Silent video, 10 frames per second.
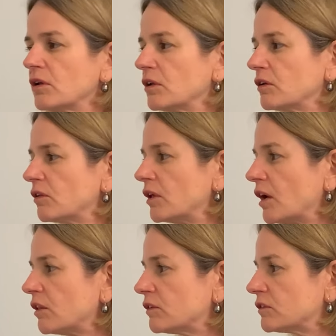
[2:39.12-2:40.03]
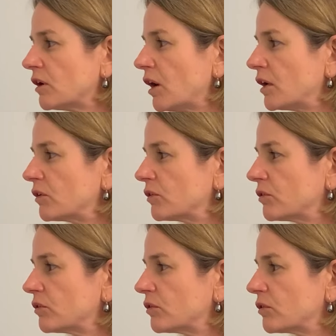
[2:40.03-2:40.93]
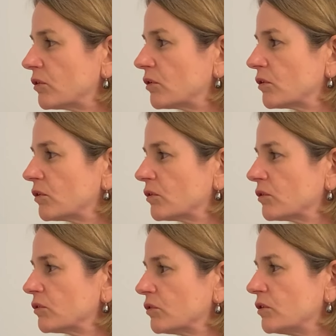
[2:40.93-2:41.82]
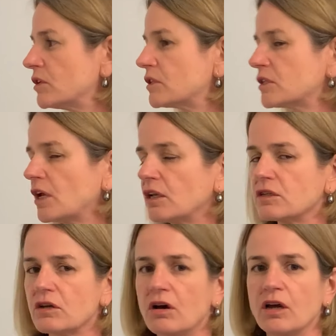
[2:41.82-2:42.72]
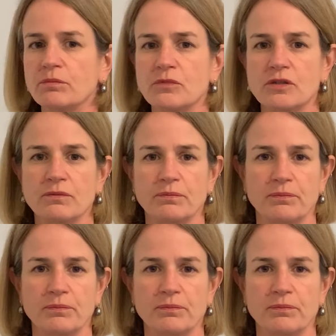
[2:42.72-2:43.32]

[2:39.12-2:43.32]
and to the other side. Do this 10 times.